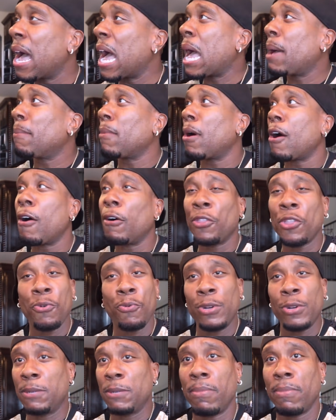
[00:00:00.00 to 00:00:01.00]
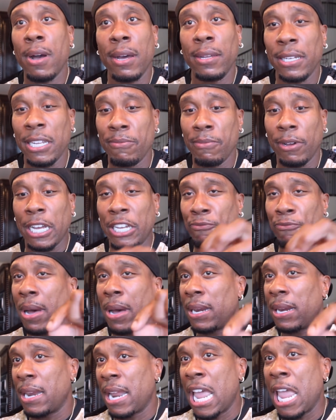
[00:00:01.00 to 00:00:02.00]
I'm only responding because
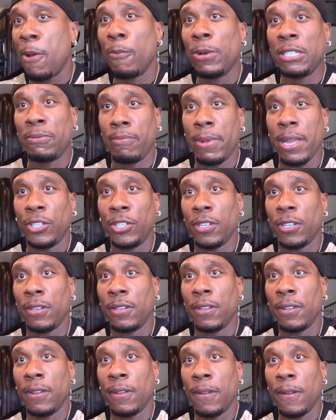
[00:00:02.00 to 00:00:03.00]
my name was mentioned